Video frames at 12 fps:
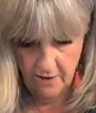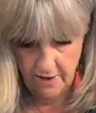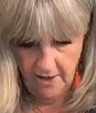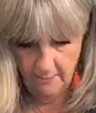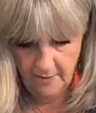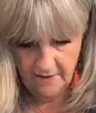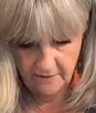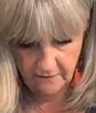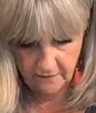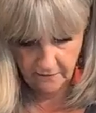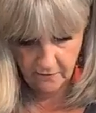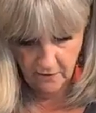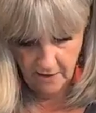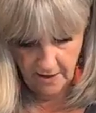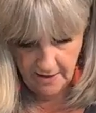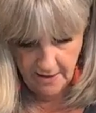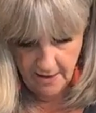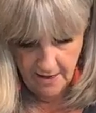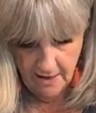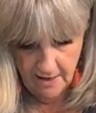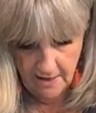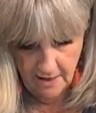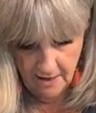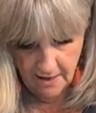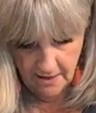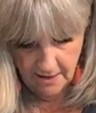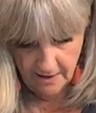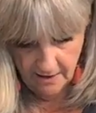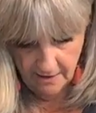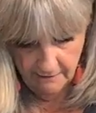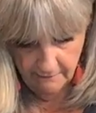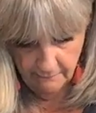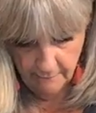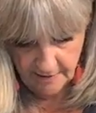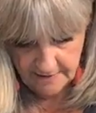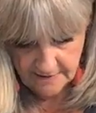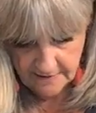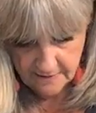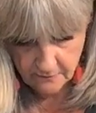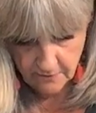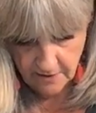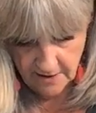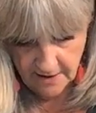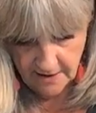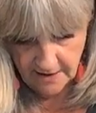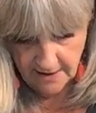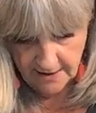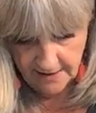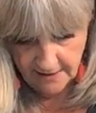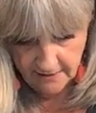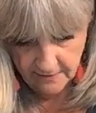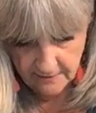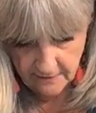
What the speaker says: shift on you, because there's not a lot of places where it